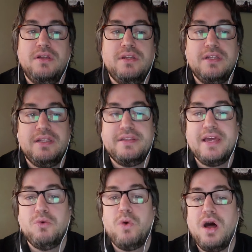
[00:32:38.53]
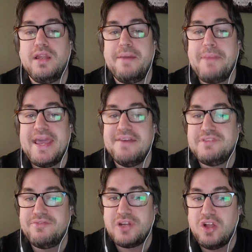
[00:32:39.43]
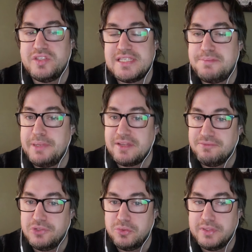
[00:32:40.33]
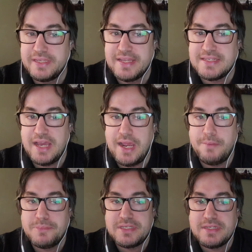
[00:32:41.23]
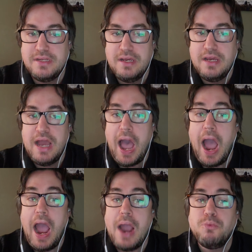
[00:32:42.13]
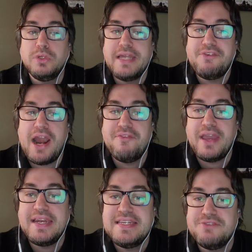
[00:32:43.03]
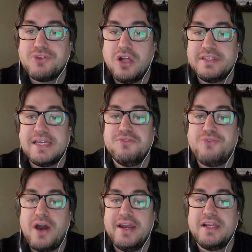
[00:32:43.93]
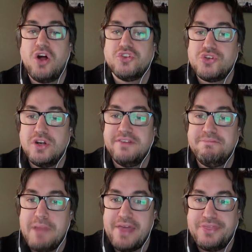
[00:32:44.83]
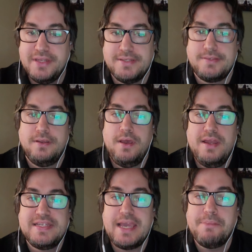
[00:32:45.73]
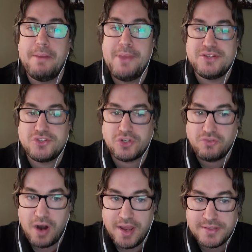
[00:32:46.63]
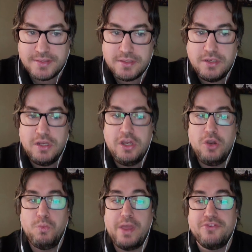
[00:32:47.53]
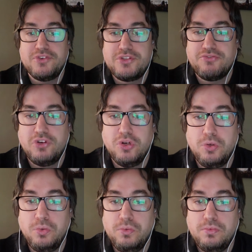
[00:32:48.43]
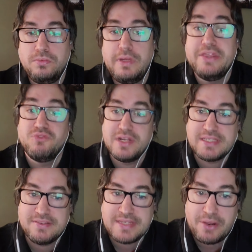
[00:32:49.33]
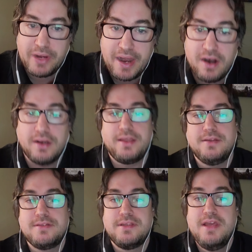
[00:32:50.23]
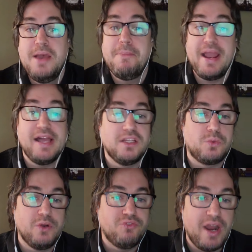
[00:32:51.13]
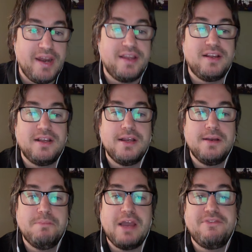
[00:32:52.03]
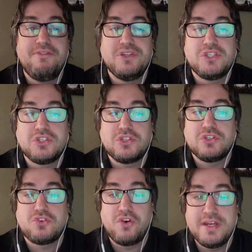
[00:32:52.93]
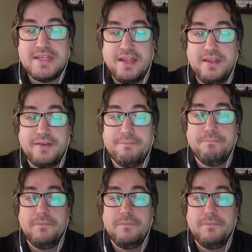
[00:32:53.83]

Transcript: that while I may have difficulty speaking fluently at times, I will never have any difficulty in finding alternative methods to get my message across, whether it's through, in the risk of sounding arrogant, my eloquent writing, my vivid storytelling,